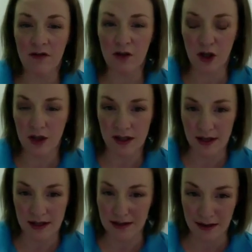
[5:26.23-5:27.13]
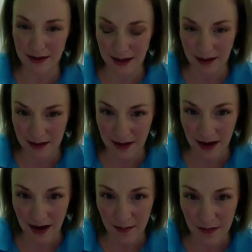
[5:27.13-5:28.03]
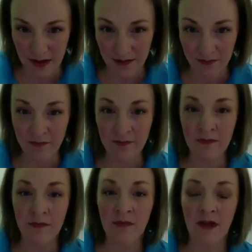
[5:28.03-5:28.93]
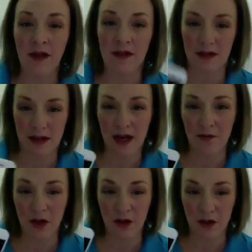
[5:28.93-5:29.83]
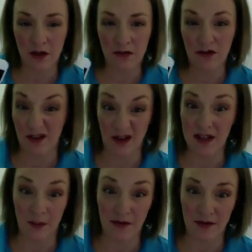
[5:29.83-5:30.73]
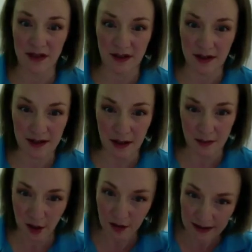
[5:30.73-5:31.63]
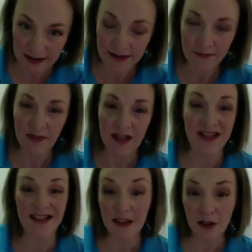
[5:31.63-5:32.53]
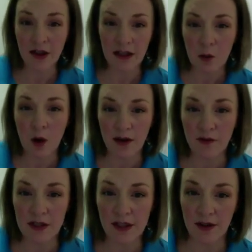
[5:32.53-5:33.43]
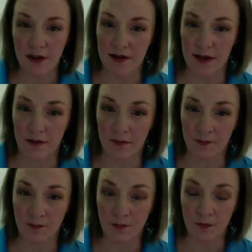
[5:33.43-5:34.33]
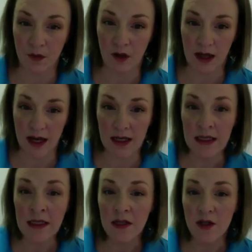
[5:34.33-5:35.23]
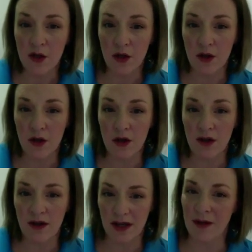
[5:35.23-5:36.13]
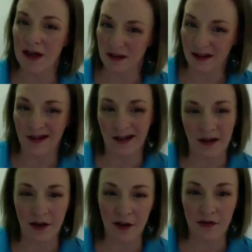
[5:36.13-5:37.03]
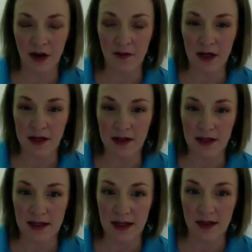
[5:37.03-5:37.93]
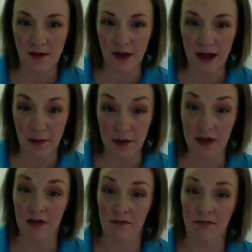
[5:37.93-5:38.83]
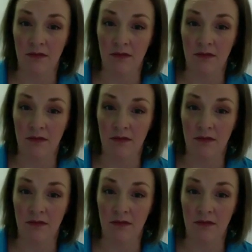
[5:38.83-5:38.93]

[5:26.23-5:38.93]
use this 16 times, it's saving you. If you had to pay for it 16 times over, it's still only one physio consult. Okay. So think about, I know $5 these days for an app is,